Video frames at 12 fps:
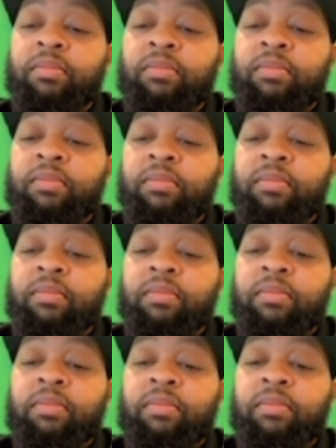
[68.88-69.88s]

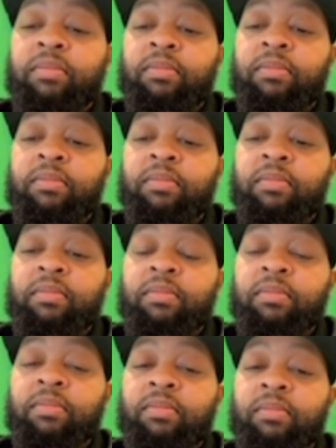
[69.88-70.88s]

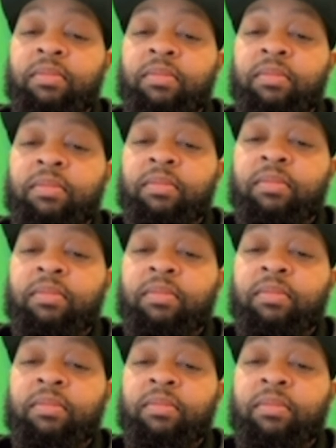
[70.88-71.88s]

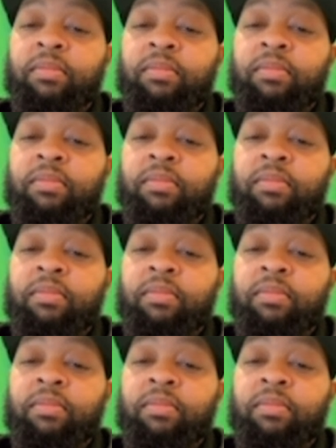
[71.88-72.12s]
[no speech]